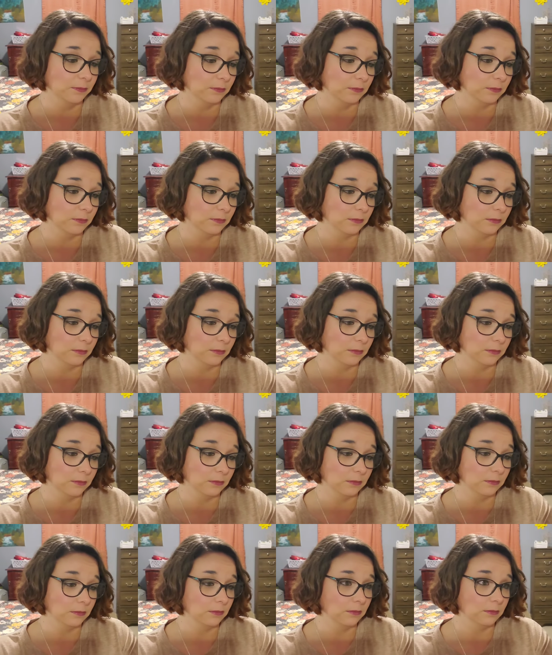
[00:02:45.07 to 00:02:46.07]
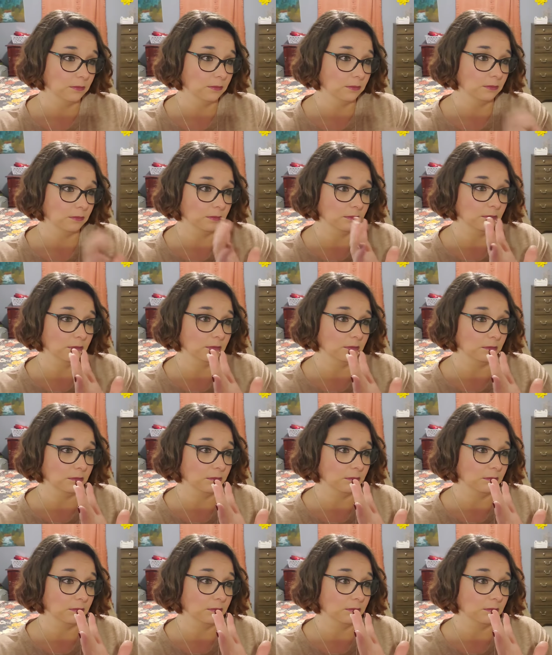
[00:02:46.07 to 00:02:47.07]

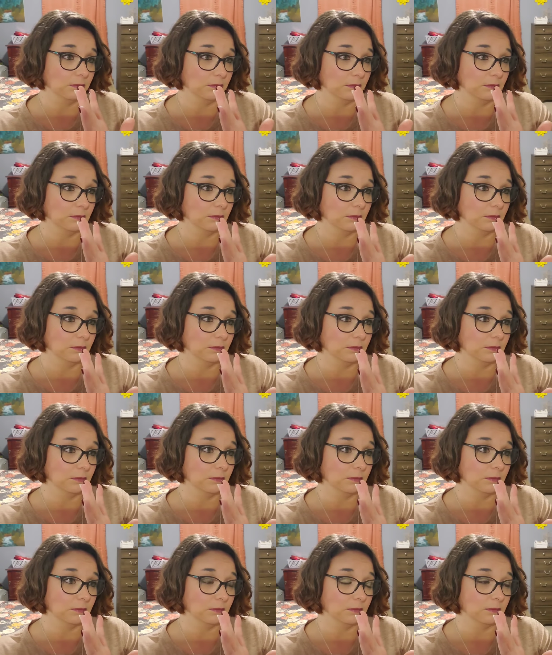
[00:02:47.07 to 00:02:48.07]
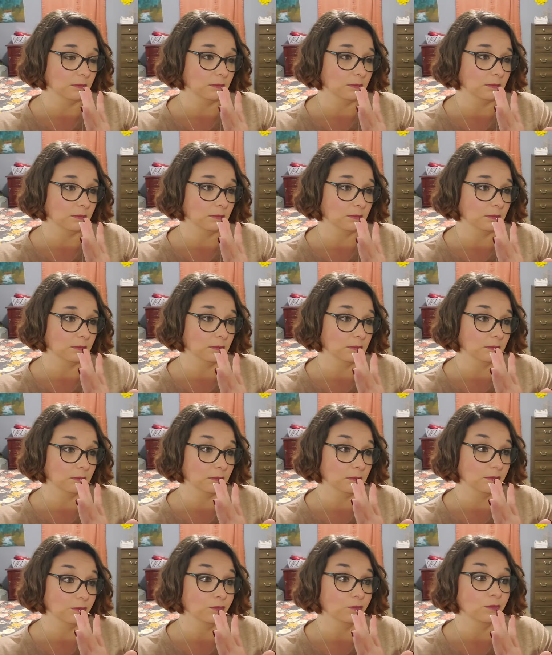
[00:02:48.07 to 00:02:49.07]

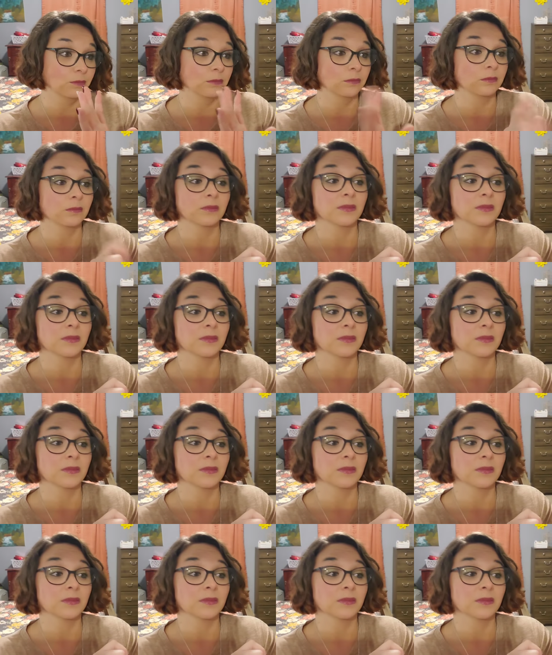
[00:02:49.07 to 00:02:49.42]
Nothing is said.